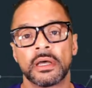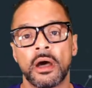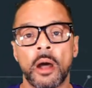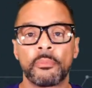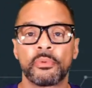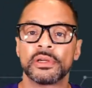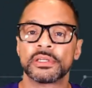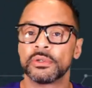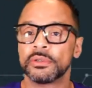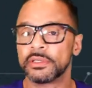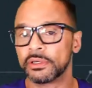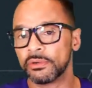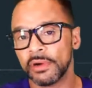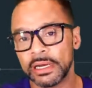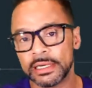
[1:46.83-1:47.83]
Uh, operational
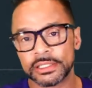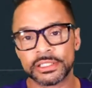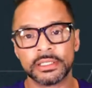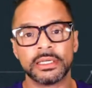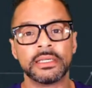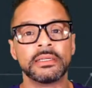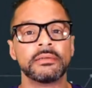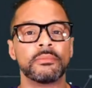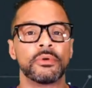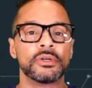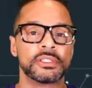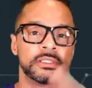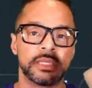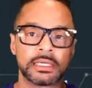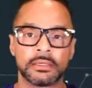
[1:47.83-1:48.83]
integration,
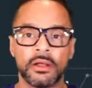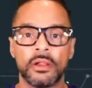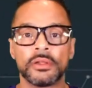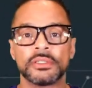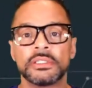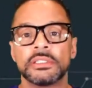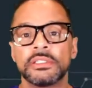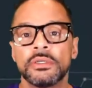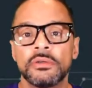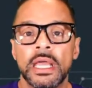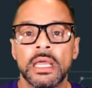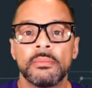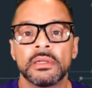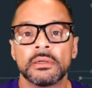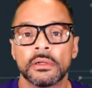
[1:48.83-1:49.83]
emerging technologies, you
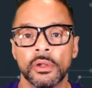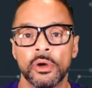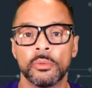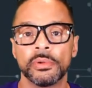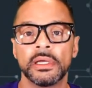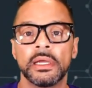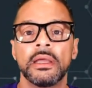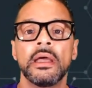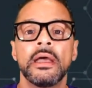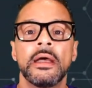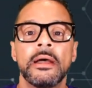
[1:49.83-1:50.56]
name it, globally.